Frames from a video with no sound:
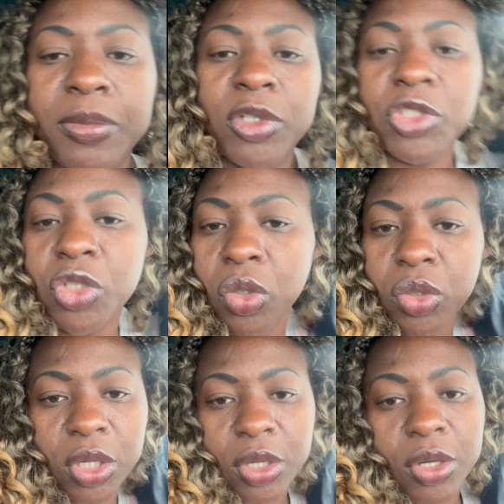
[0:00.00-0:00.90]

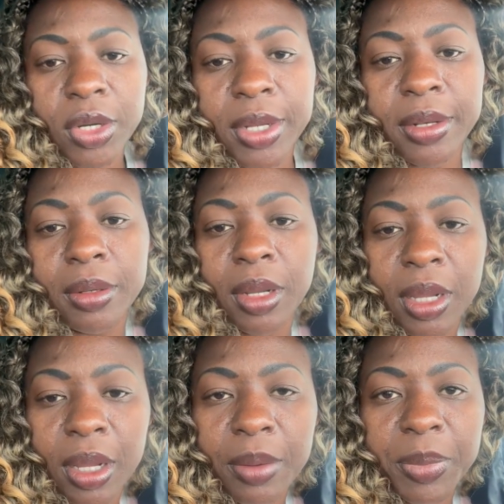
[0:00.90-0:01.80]
shoulder and
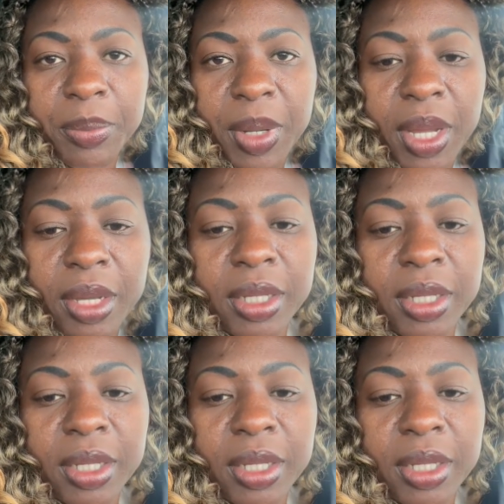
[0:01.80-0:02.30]
upper back,